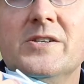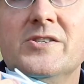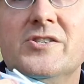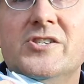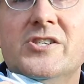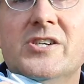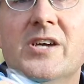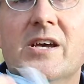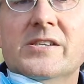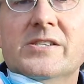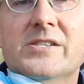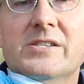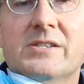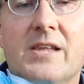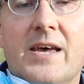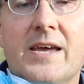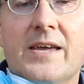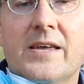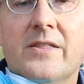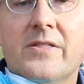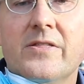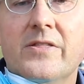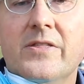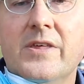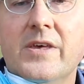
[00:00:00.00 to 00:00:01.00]
just like
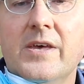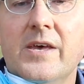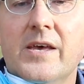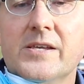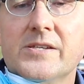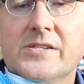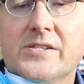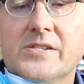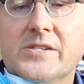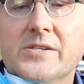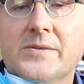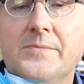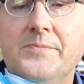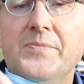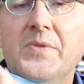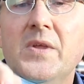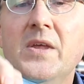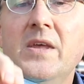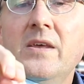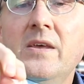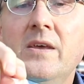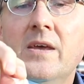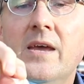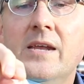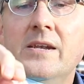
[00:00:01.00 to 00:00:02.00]
this.
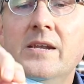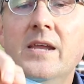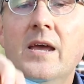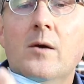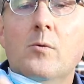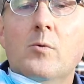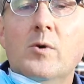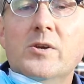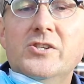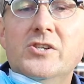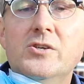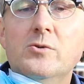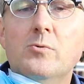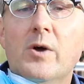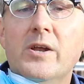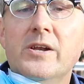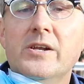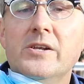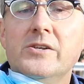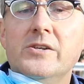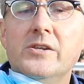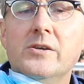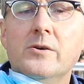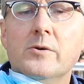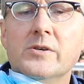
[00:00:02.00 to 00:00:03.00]
And now what you want to
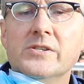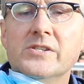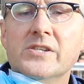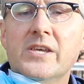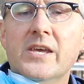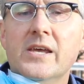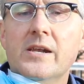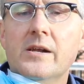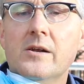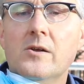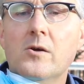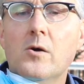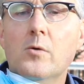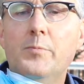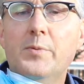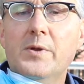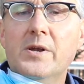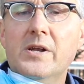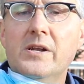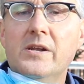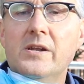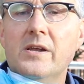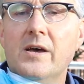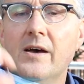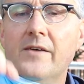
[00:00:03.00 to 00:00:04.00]
do is get it open
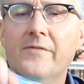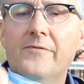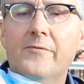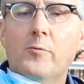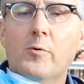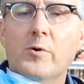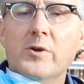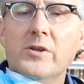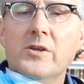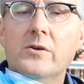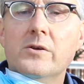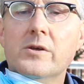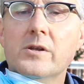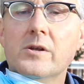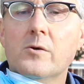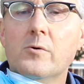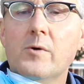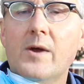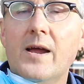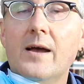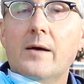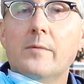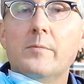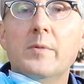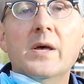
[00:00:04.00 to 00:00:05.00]
enough where you can
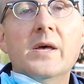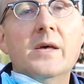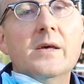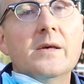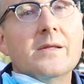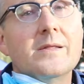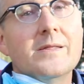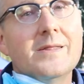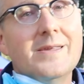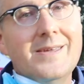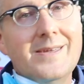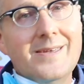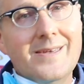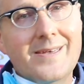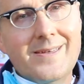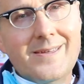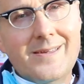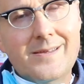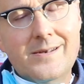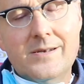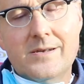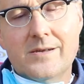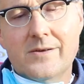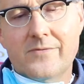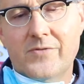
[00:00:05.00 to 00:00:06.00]
grab the
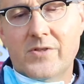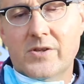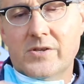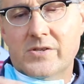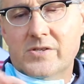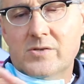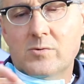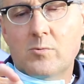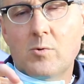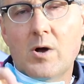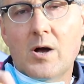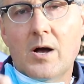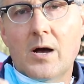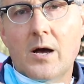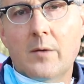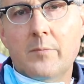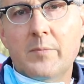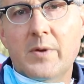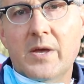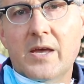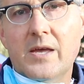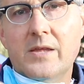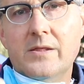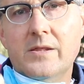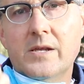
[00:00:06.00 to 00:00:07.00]
end of the swab
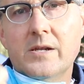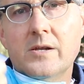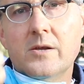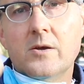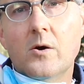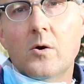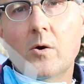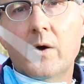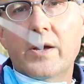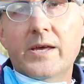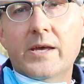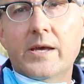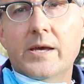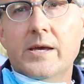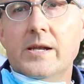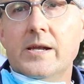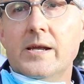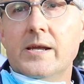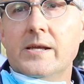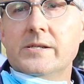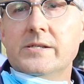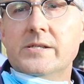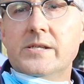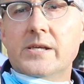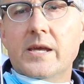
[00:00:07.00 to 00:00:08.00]
and then go ahead
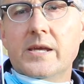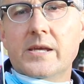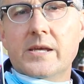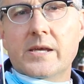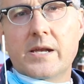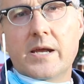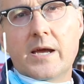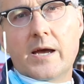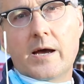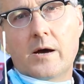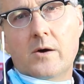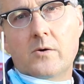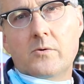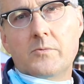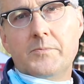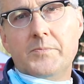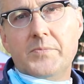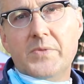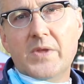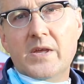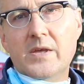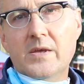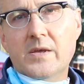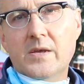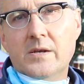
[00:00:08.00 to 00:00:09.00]
and take it out.
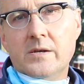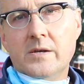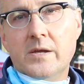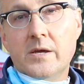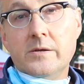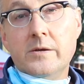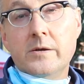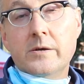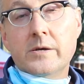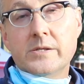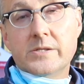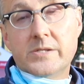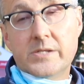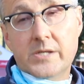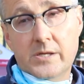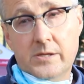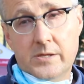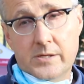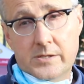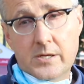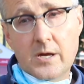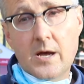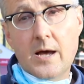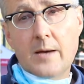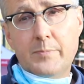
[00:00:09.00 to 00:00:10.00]
Now you can see the
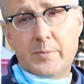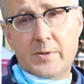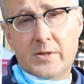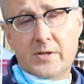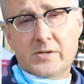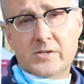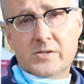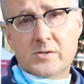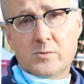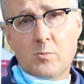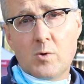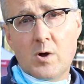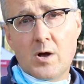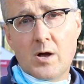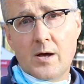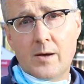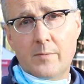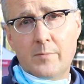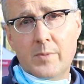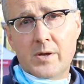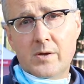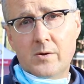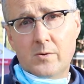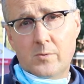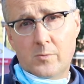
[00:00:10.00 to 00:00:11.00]
top of the
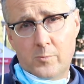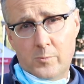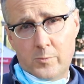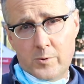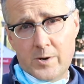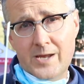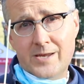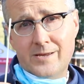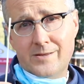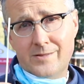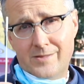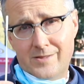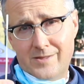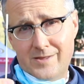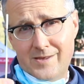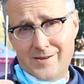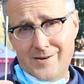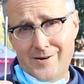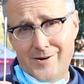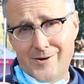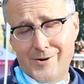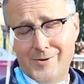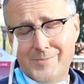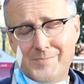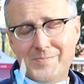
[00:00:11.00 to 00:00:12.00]
swab right
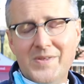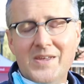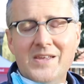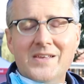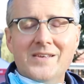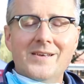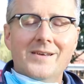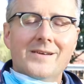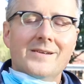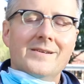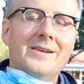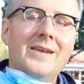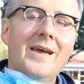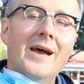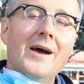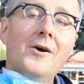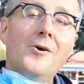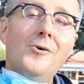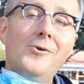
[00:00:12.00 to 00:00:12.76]
there. Now